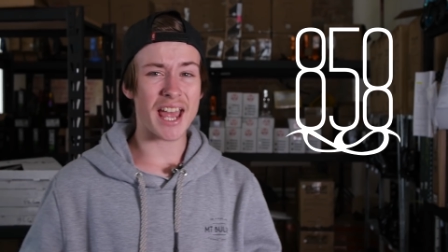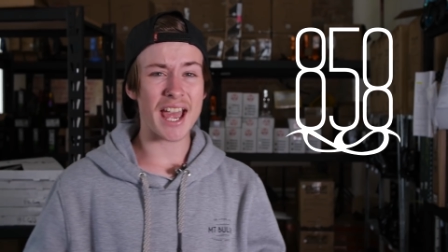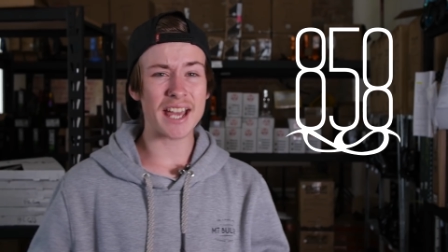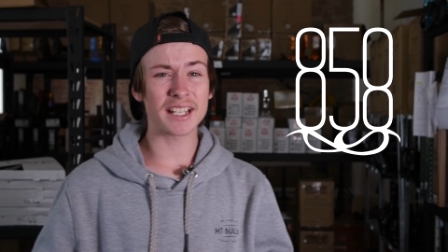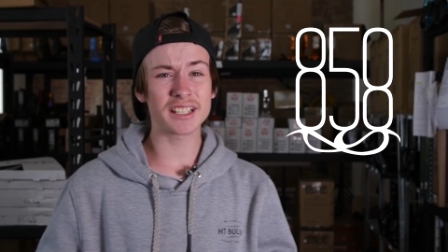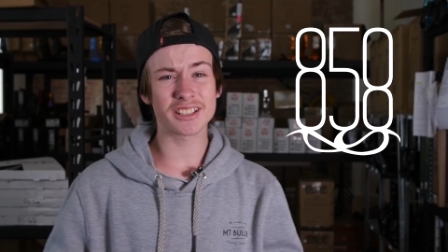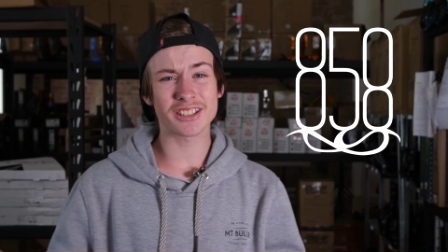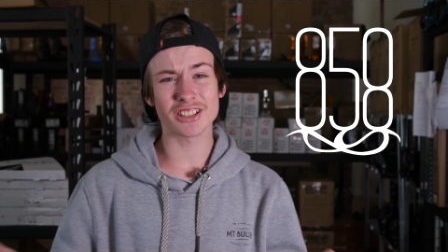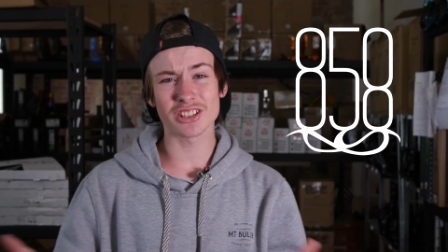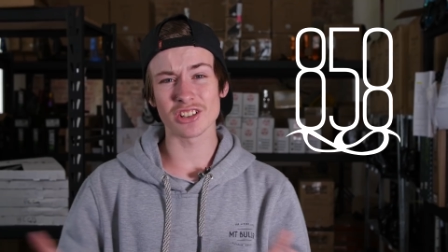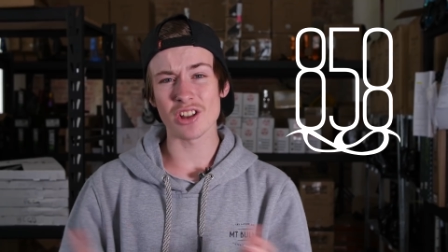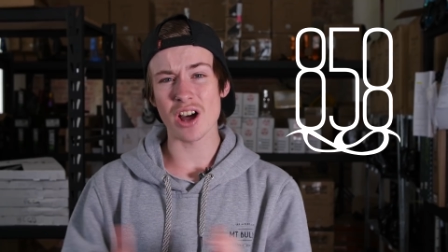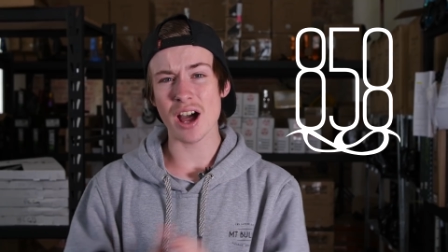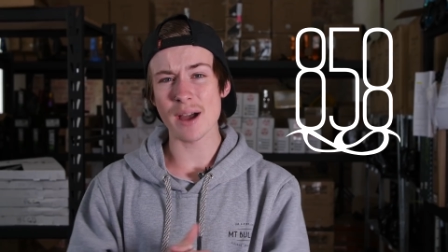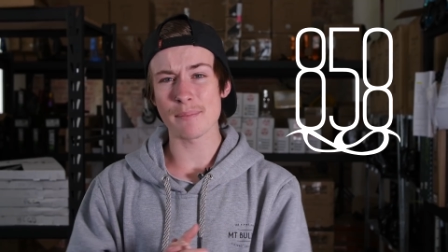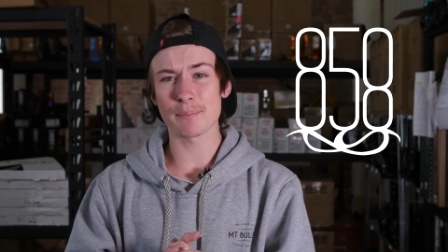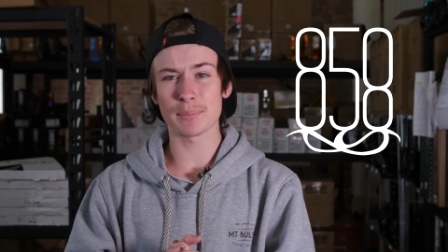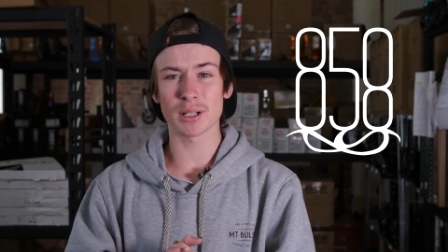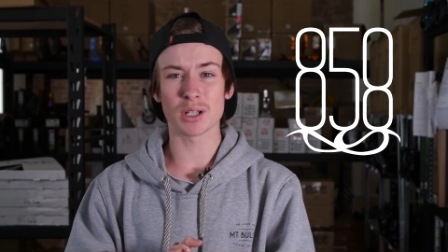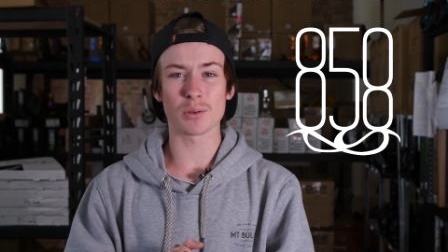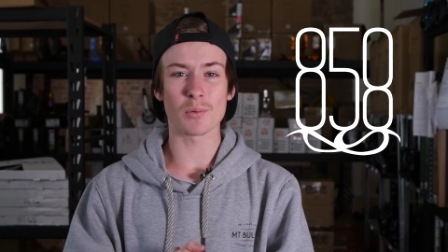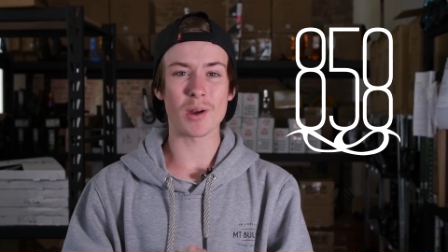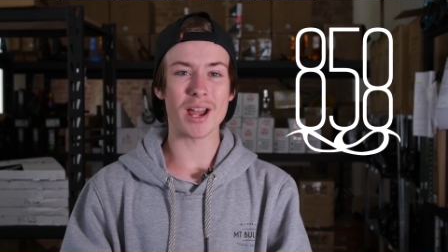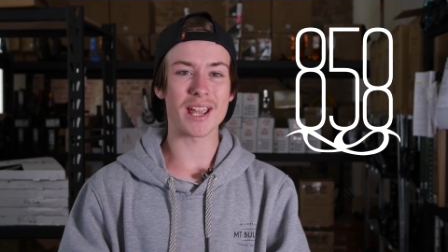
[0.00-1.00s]
add a slight
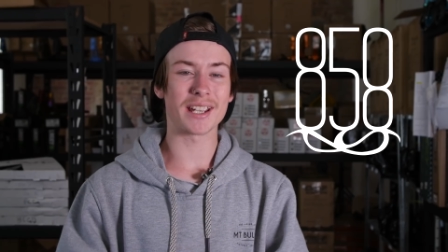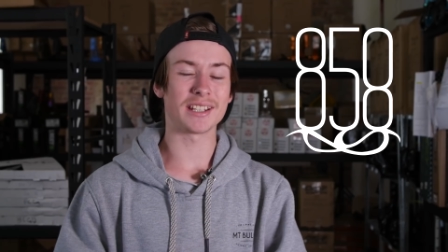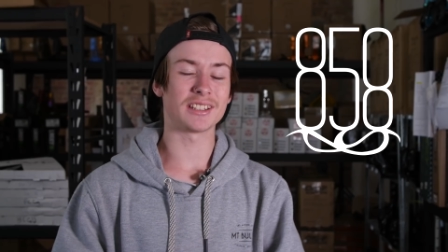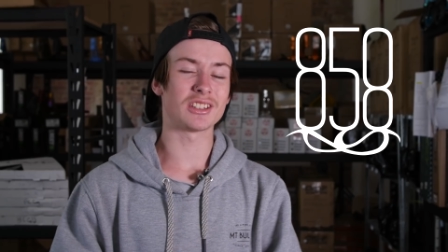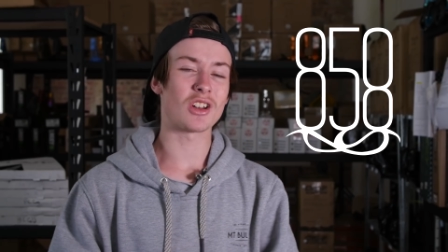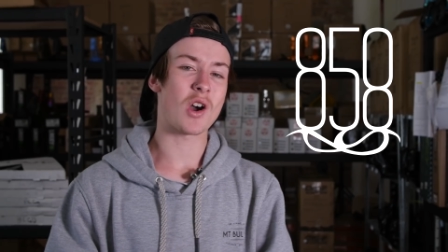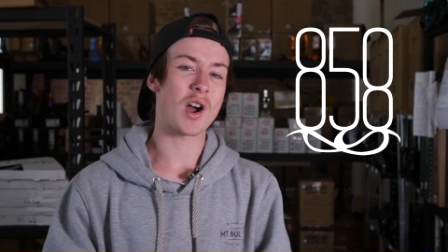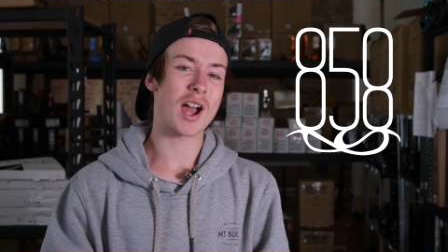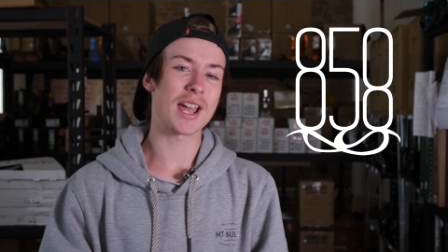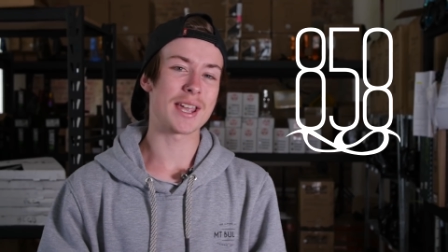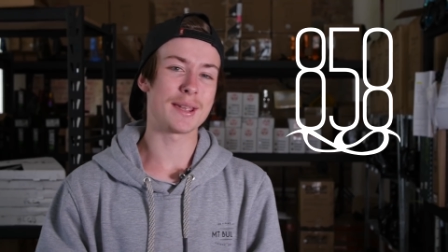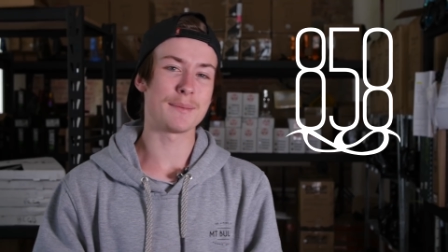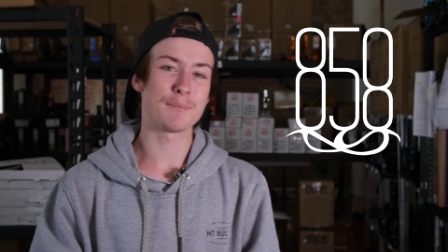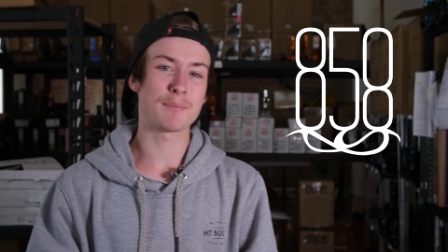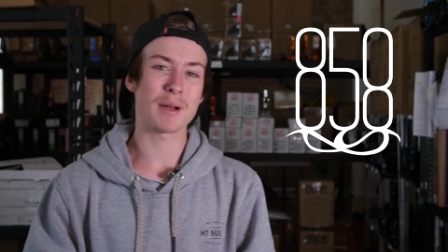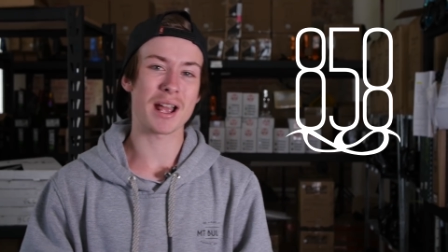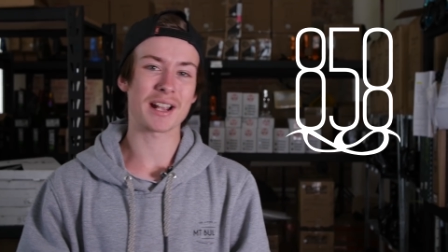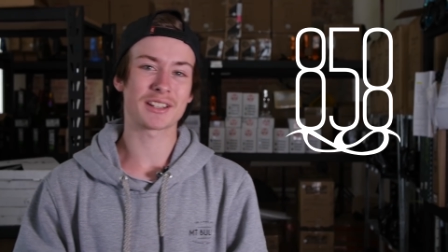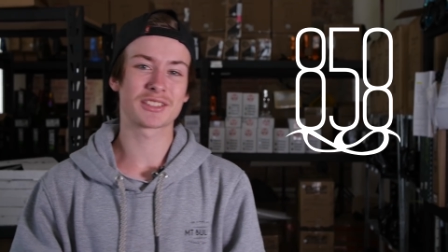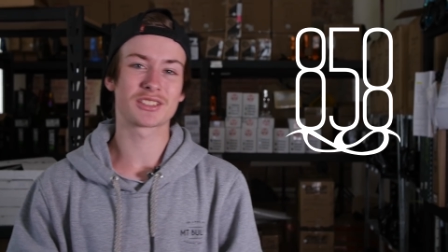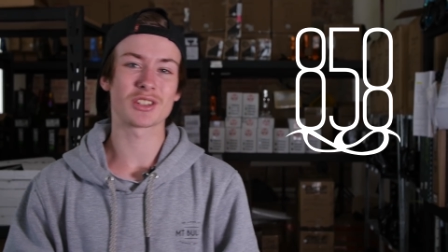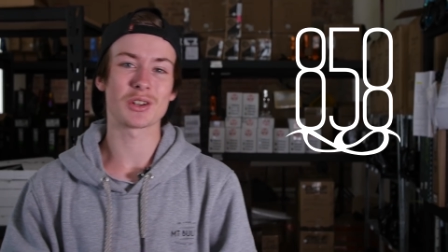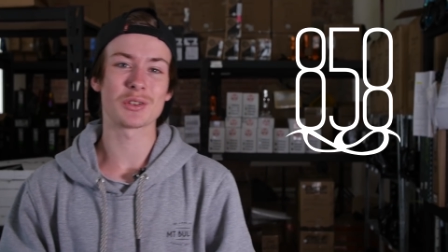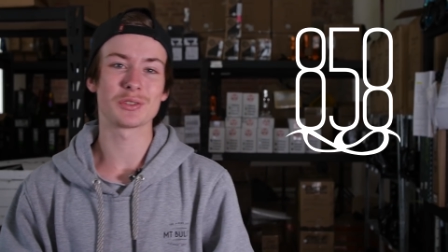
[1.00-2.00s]
bit of weight in the high
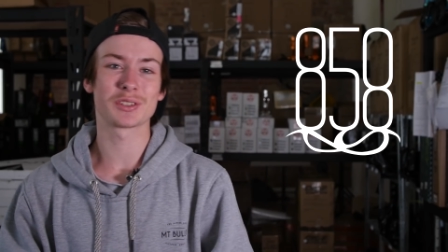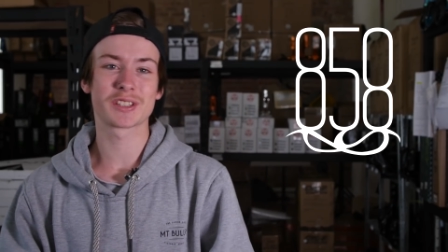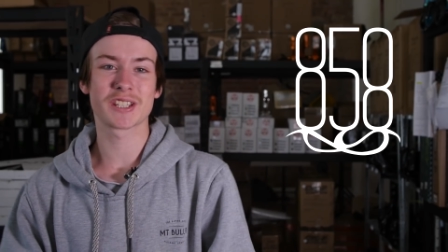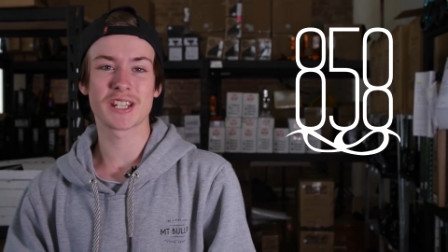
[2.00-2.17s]
impact zones,